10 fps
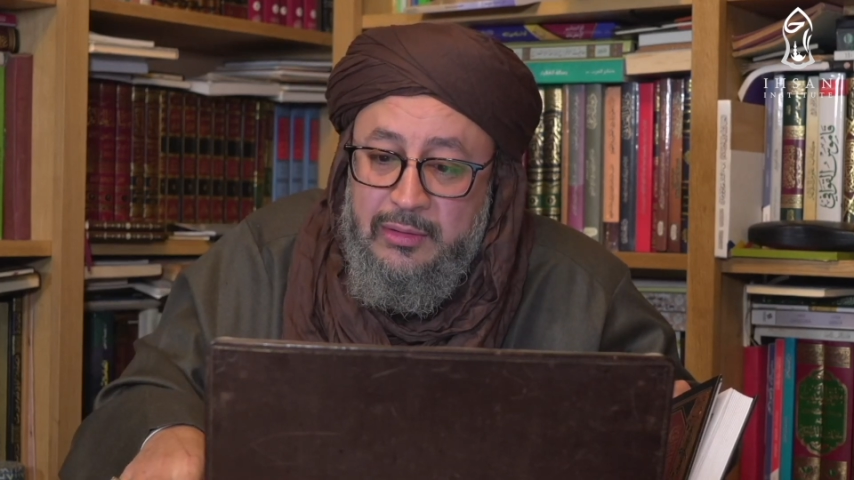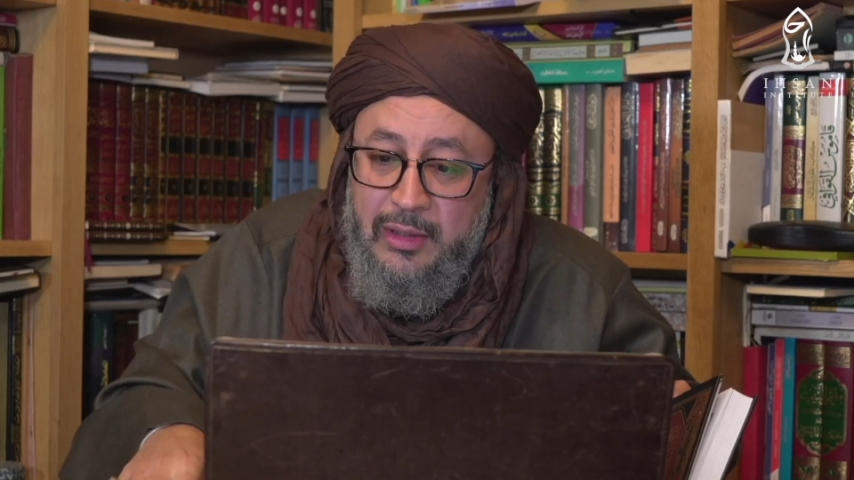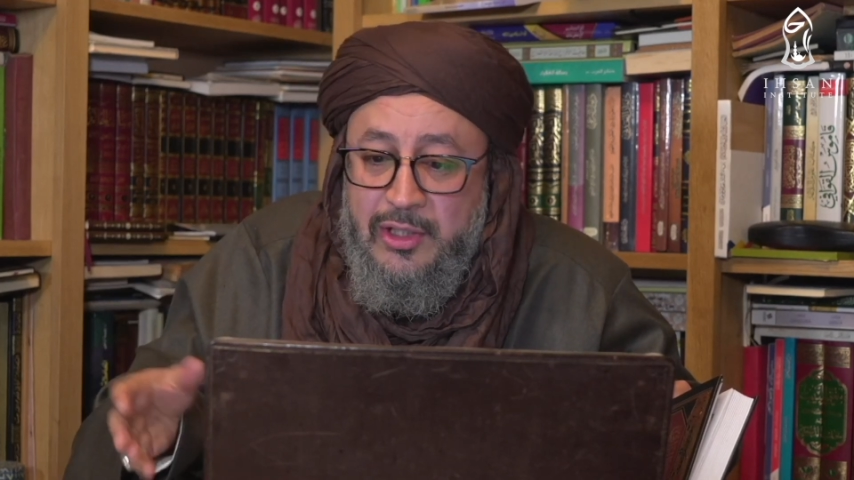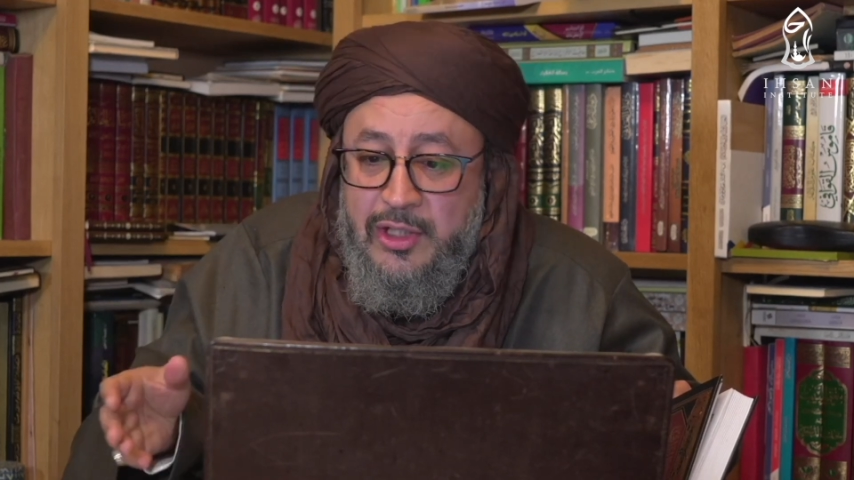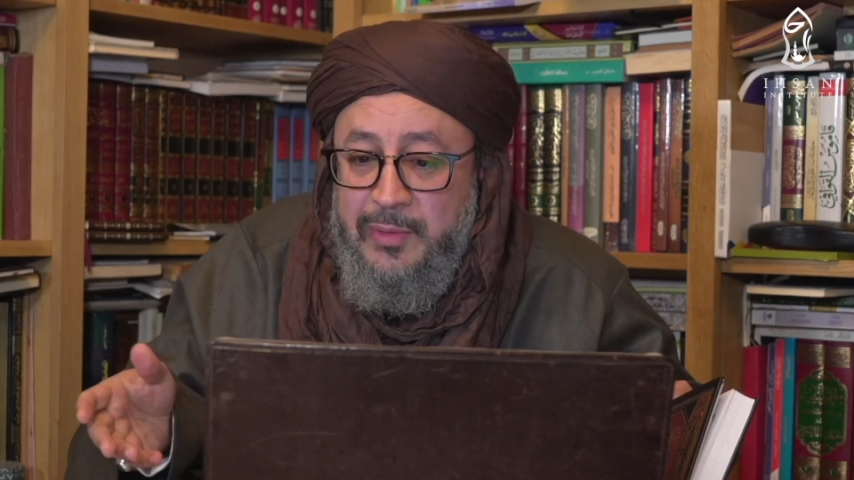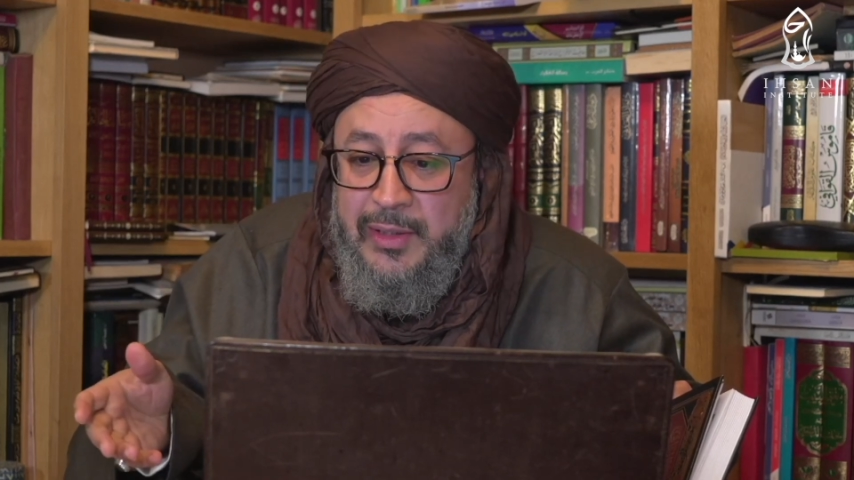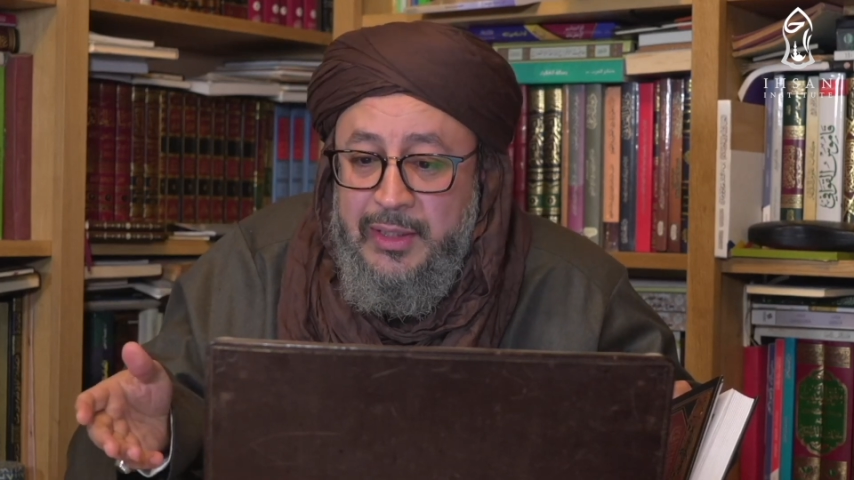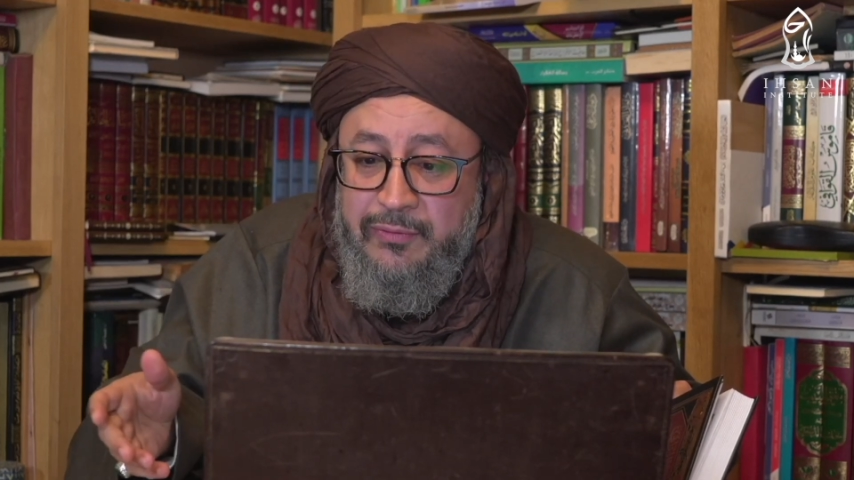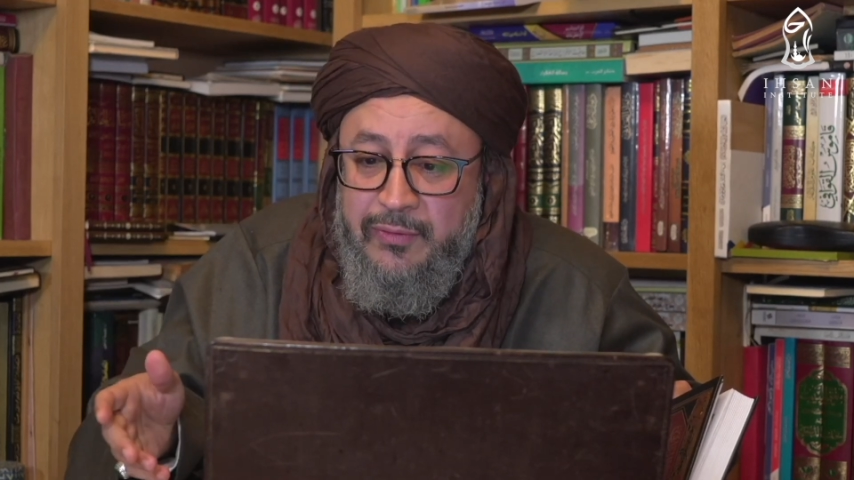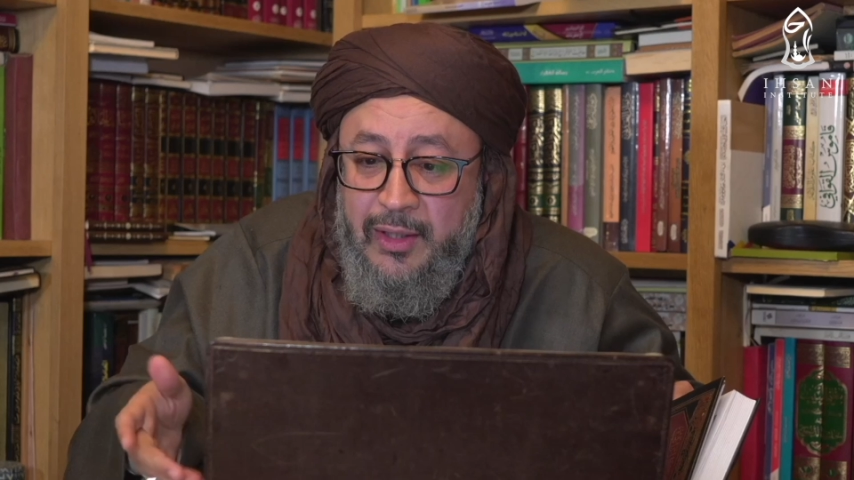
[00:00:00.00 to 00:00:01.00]
I just
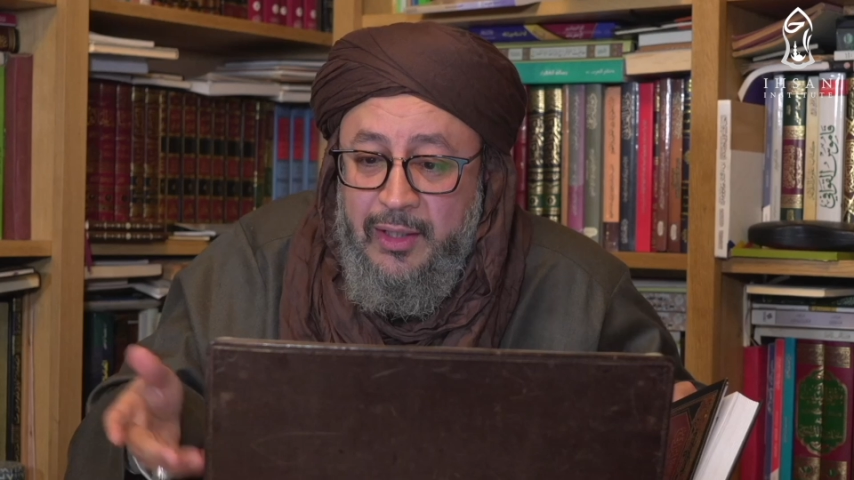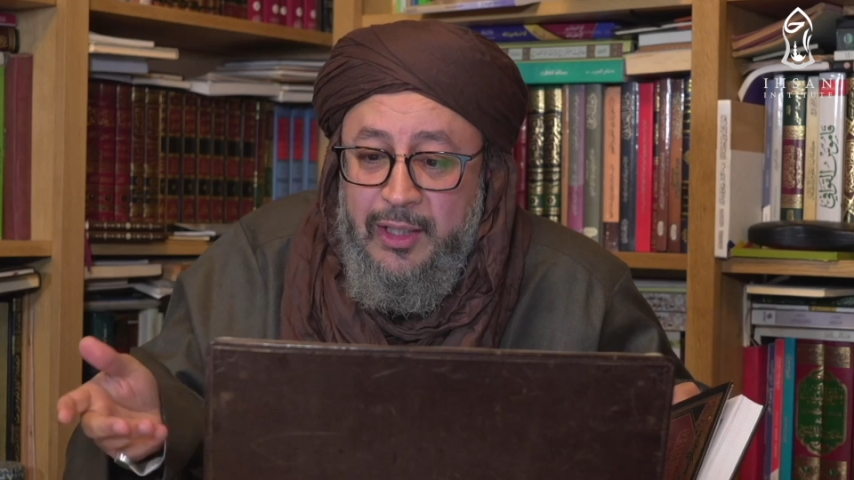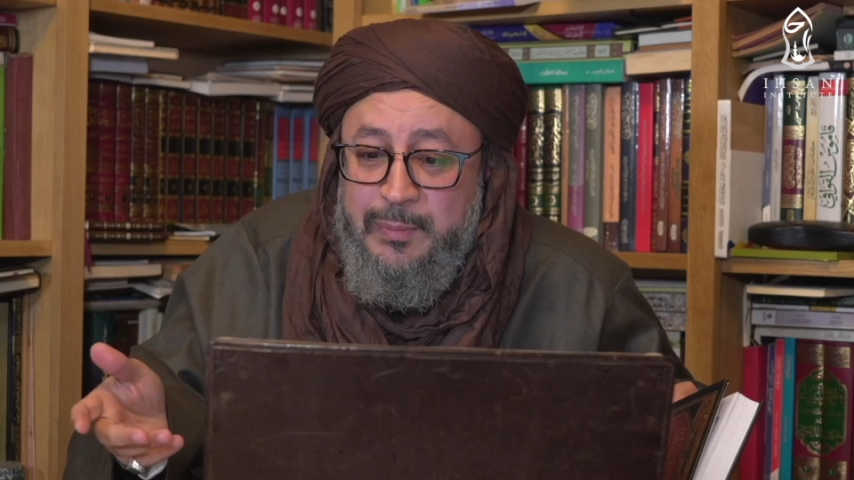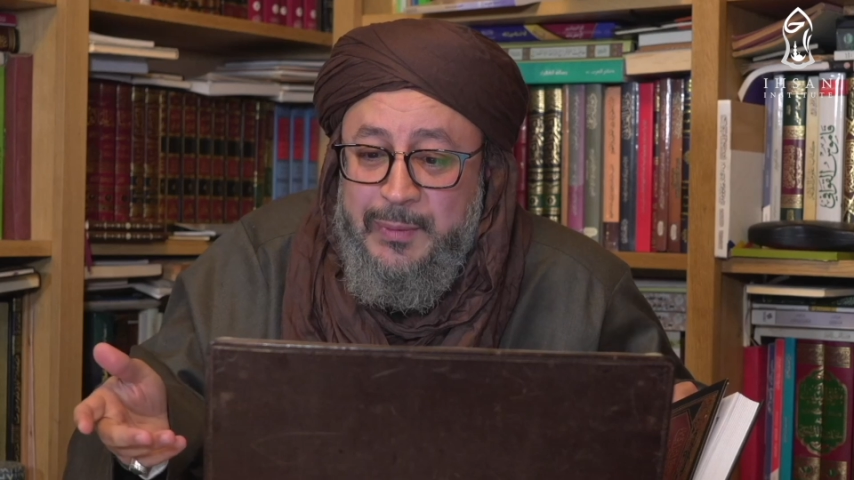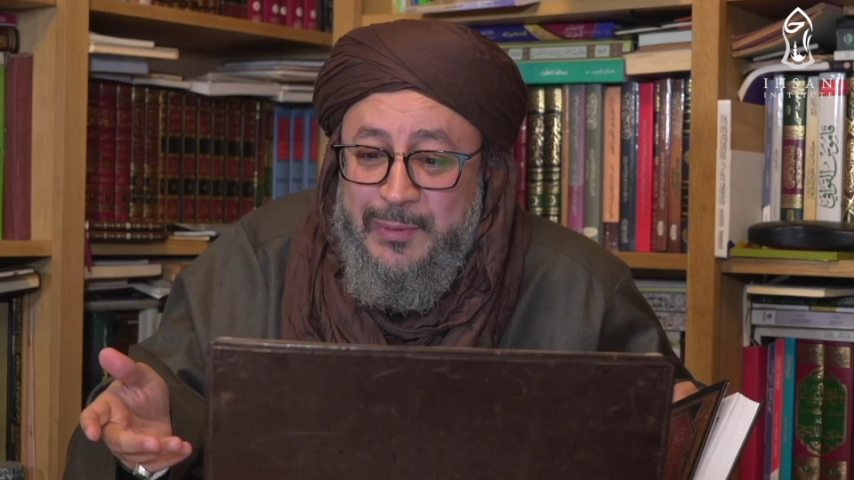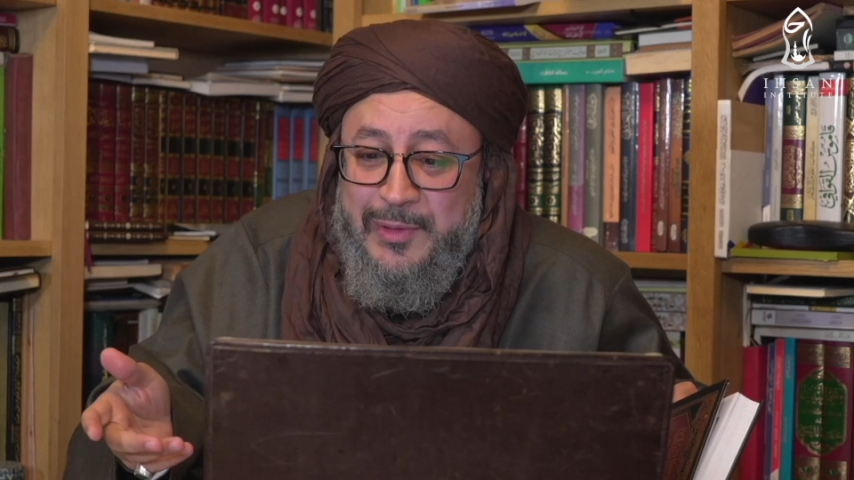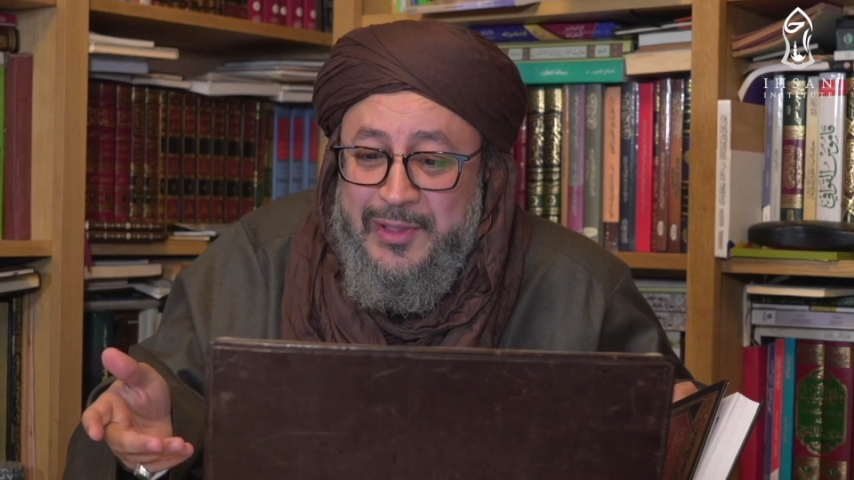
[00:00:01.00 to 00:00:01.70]
believe. I had people